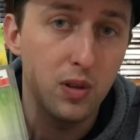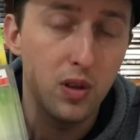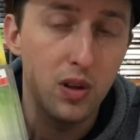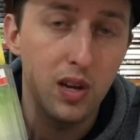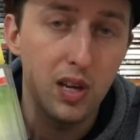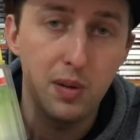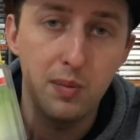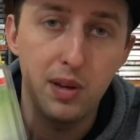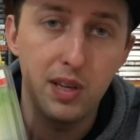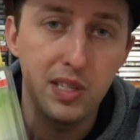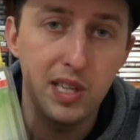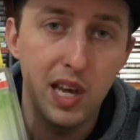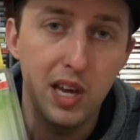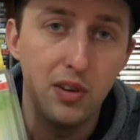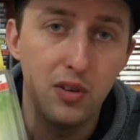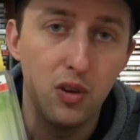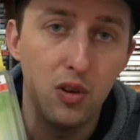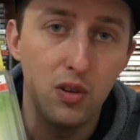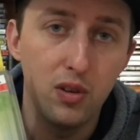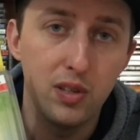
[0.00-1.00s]
like about
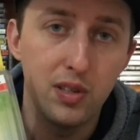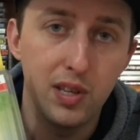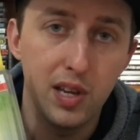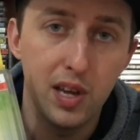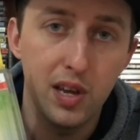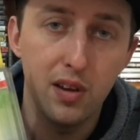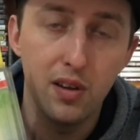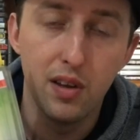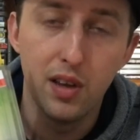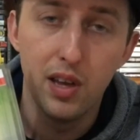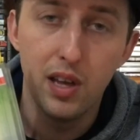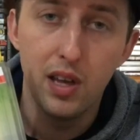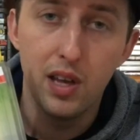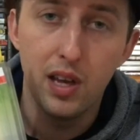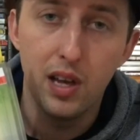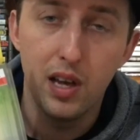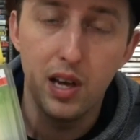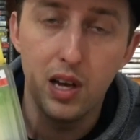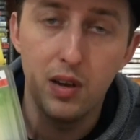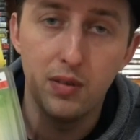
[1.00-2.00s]
$10 now.
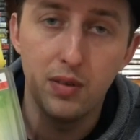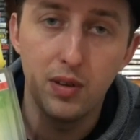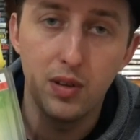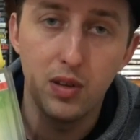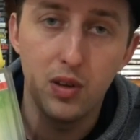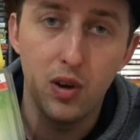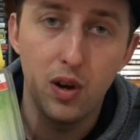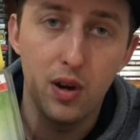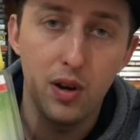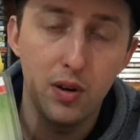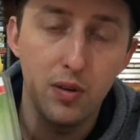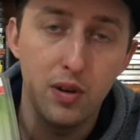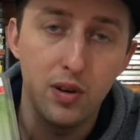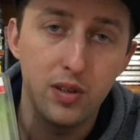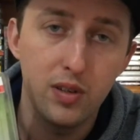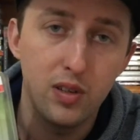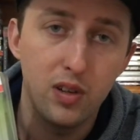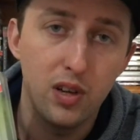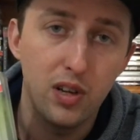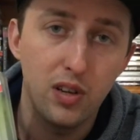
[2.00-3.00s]
Um, they can go anywhere
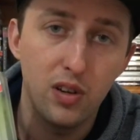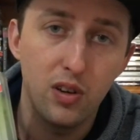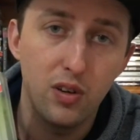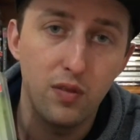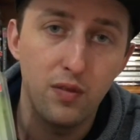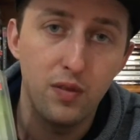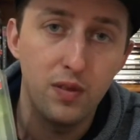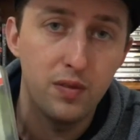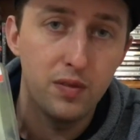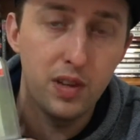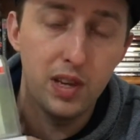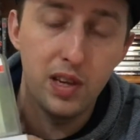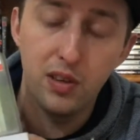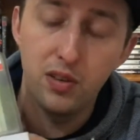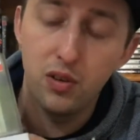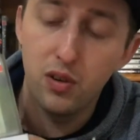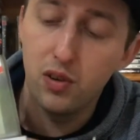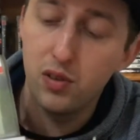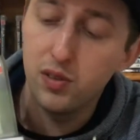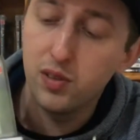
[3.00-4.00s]
up to like, you know,
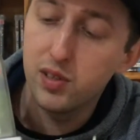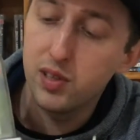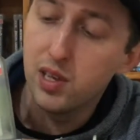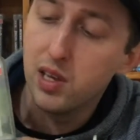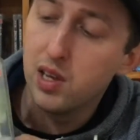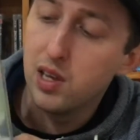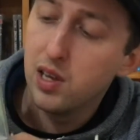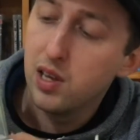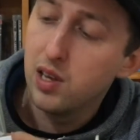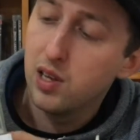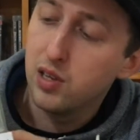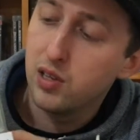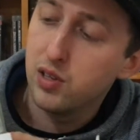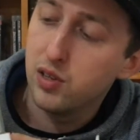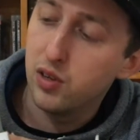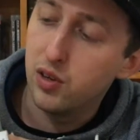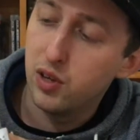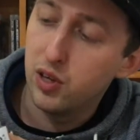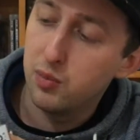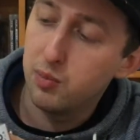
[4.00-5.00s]
$15.
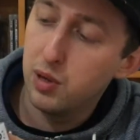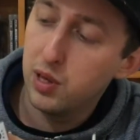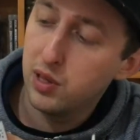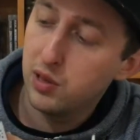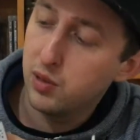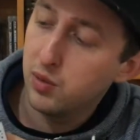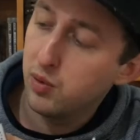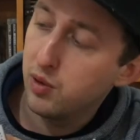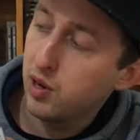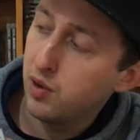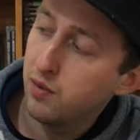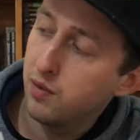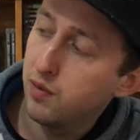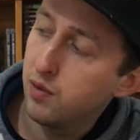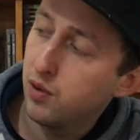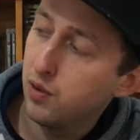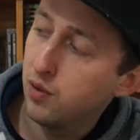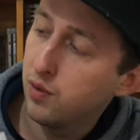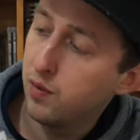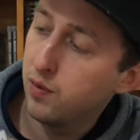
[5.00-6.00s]
So I picked this one up
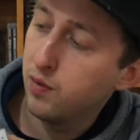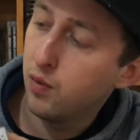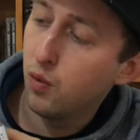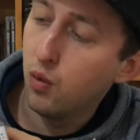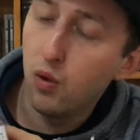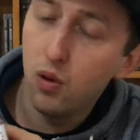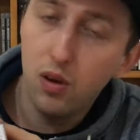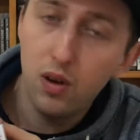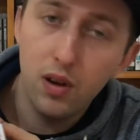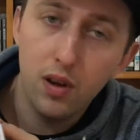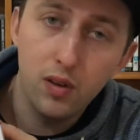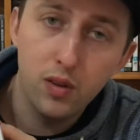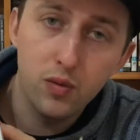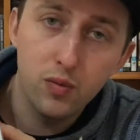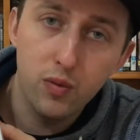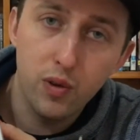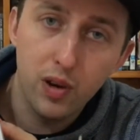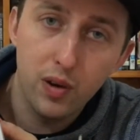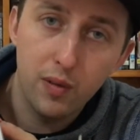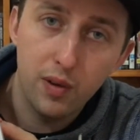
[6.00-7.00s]
for four. I was
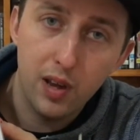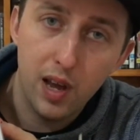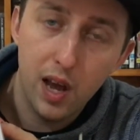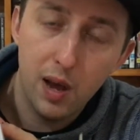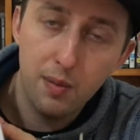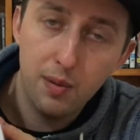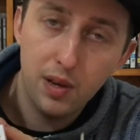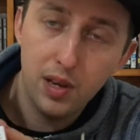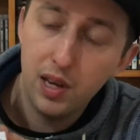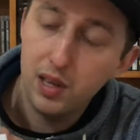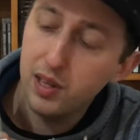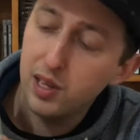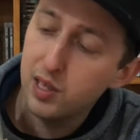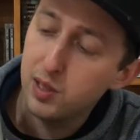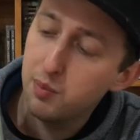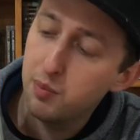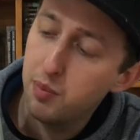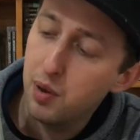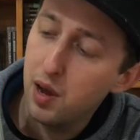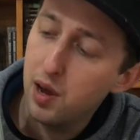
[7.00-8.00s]
really, really happy, and
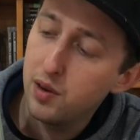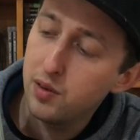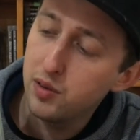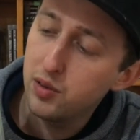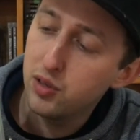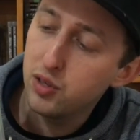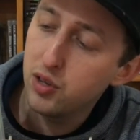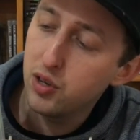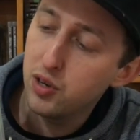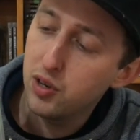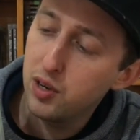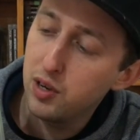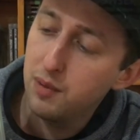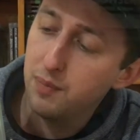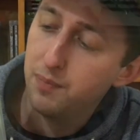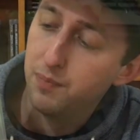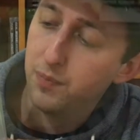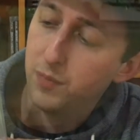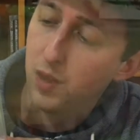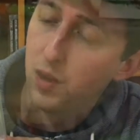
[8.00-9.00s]
that's Bowser Jr.
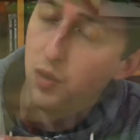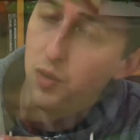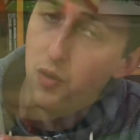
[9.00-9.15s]
I'll